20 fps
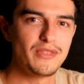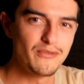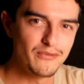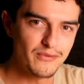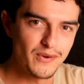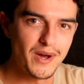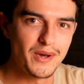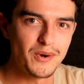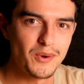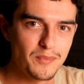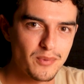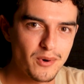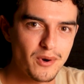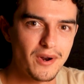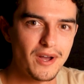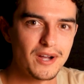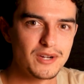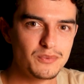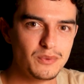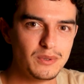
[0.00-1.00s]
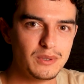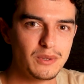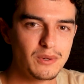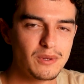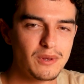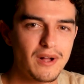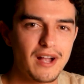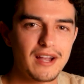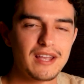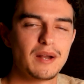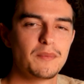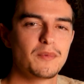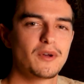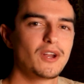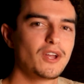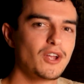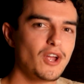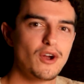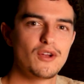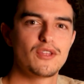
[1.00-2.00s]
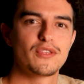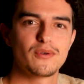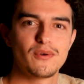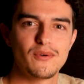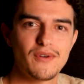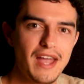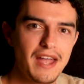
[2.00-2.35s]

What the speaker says: the final product will look like. And I'm going to go through